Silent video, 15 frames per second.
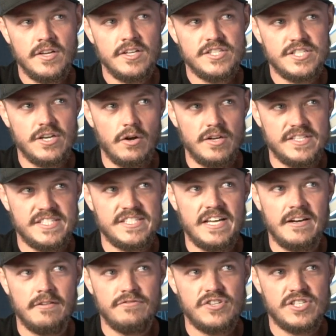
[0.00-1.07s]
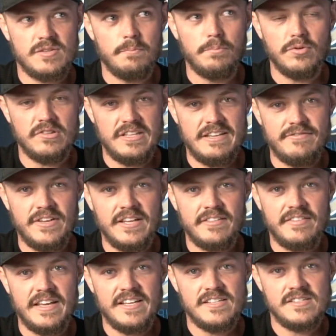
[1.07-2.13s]
So instead of just believing
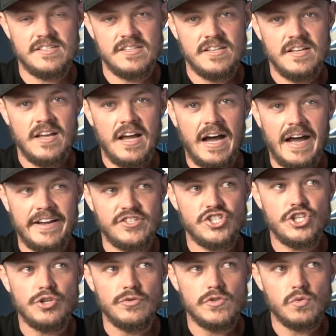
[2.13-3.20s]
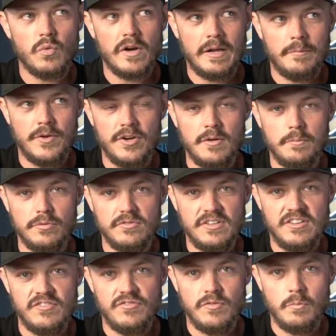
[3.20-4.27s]
things, I choose what I'm going to
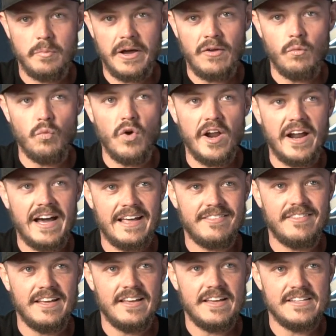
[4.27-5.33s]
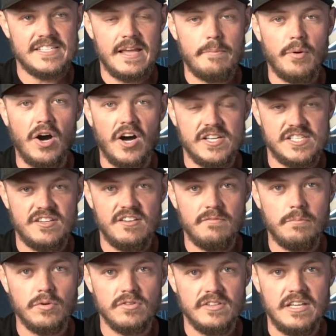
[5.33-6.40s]
believe by what I think is a
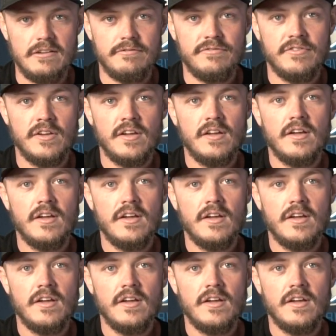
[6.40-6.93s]
positive belief.